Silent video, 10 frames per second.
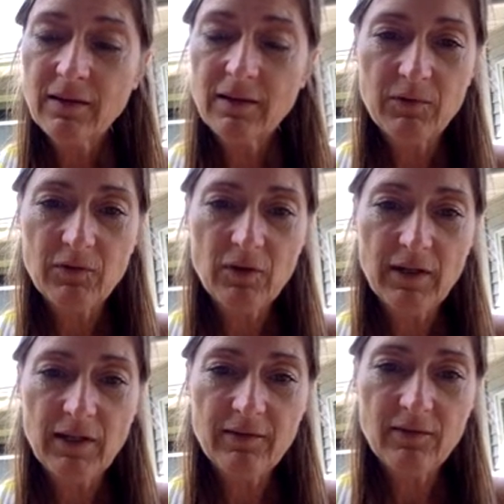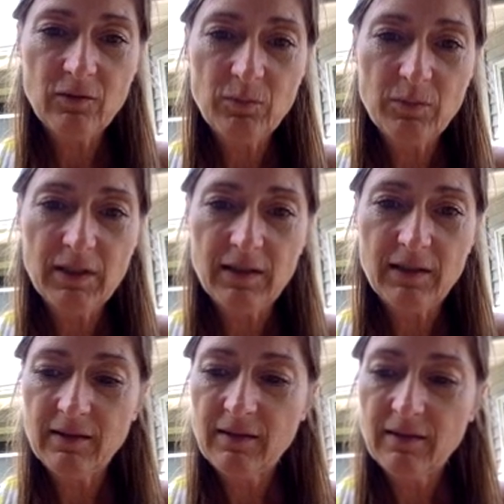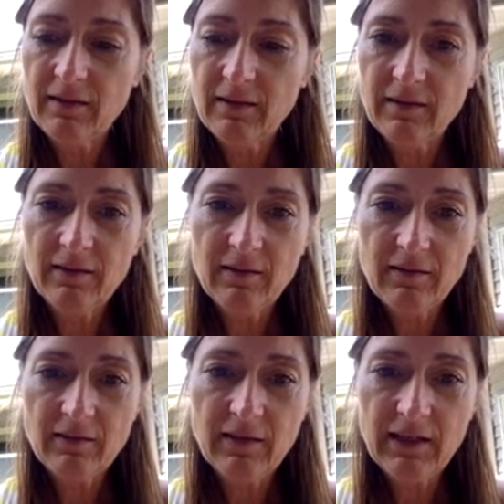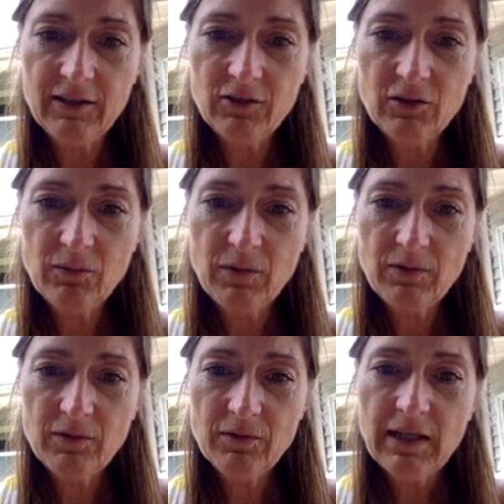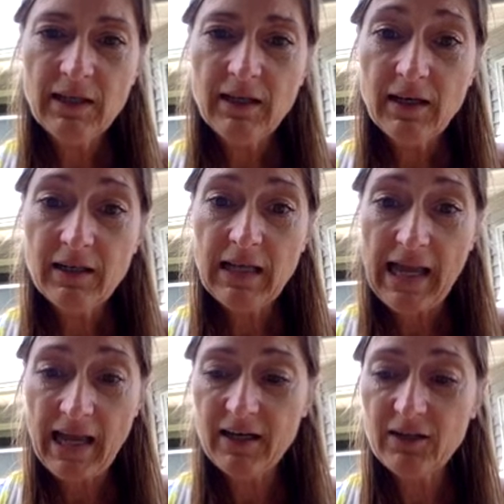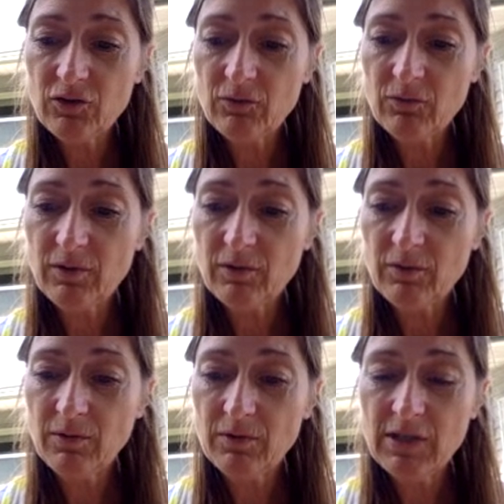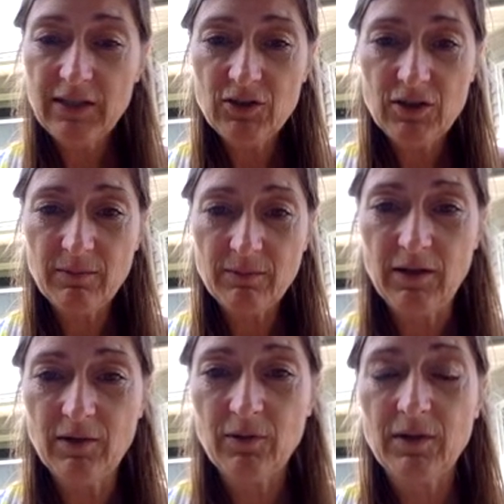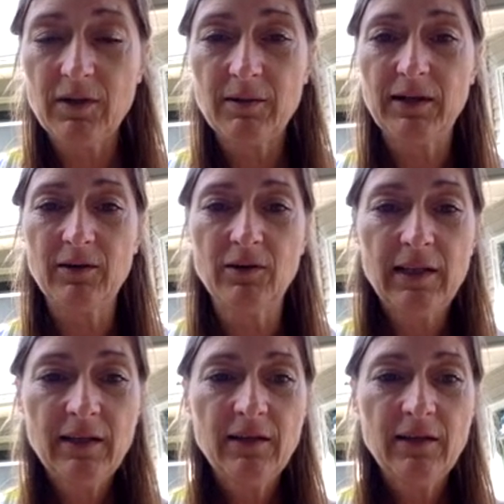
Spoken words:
I'm sorry, it has to be slash quote, an actual quotation mark will come out.